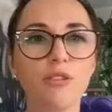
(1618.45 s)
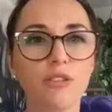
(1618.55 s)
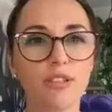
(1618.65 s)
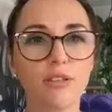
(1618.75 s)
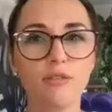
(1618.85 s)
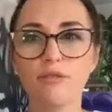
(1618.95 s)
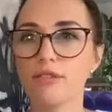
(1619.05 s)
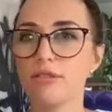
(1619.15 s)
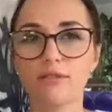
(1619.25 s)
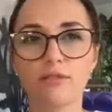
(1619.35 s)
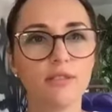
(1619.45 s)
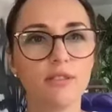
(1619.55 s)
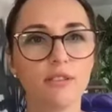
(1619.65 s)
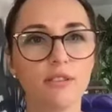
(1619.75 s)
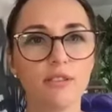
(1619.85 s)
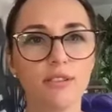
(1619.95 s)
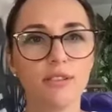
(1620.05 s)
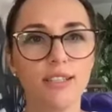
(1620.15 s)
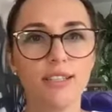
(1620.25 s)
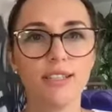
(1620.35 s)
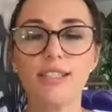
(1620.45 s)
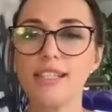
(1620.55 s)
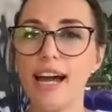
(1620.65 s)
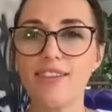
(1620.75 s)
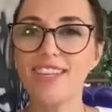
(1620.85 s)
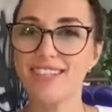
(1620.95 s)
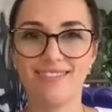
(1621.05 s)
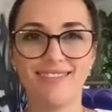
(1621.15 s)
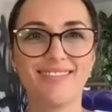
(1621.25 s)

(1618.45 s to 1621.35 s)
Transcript: yourselves dive in.